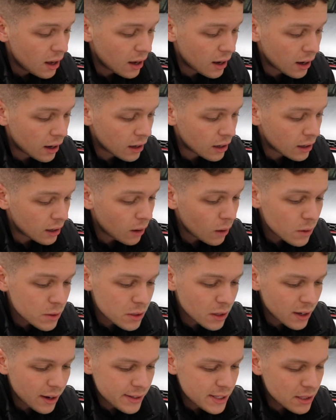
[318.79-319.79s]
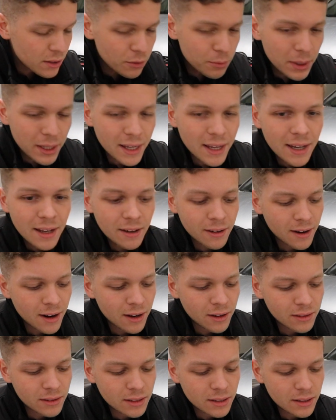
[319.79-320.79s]
Also, I still been kicking
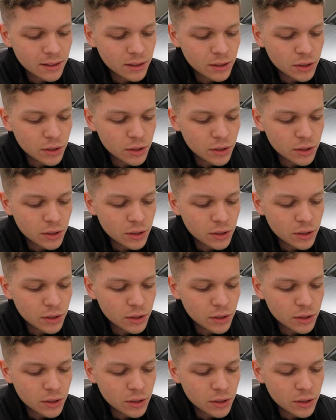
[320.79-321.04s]
around